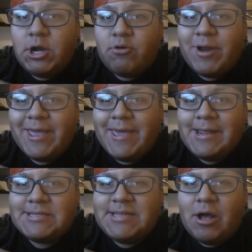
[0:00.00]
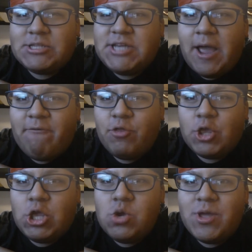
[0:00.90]
All right, it is now time for
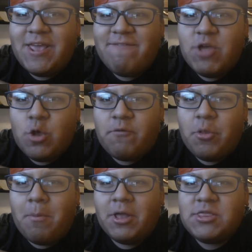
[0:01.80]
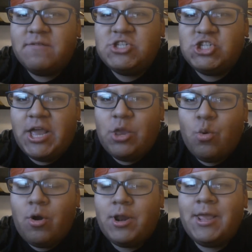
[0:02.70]
the Q&A video for the month of
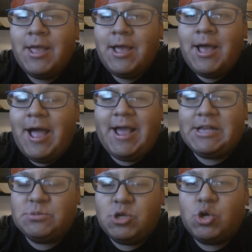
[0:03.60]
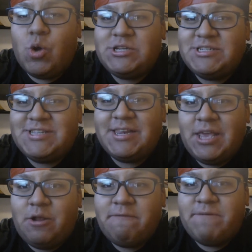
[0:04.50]
January. I got some good questions sent
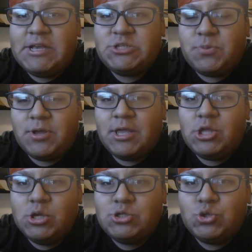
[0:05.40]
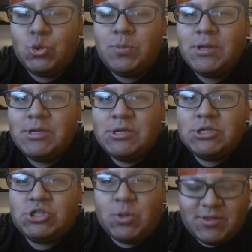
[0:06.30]
in on Facebook and YouTube.
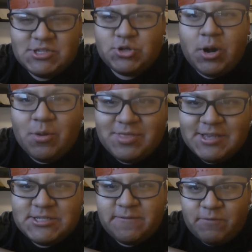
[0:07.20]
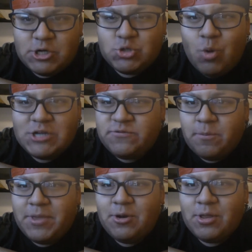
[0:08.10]
So let's get started with this. The first question
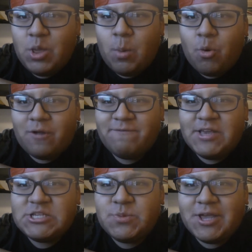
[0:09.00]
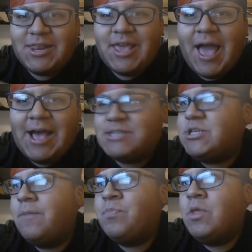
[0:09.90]
from Peter Gilmore on Facebook, and he
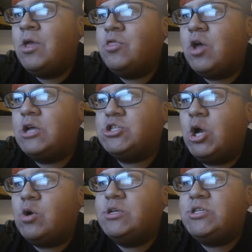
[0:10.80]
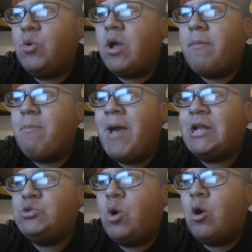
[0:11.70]
asked, thoughts on Chris Hero coming
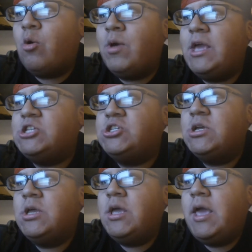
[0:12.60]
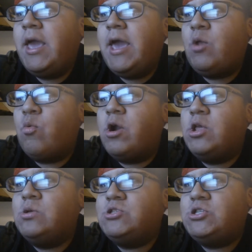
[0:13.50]
back to ROH, and where
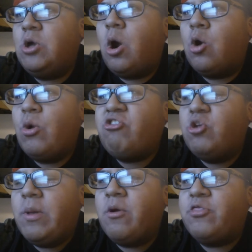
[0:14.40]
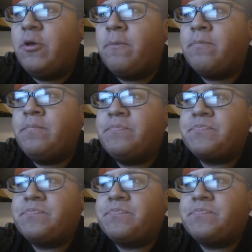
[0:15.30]
do you see ROH doing with them?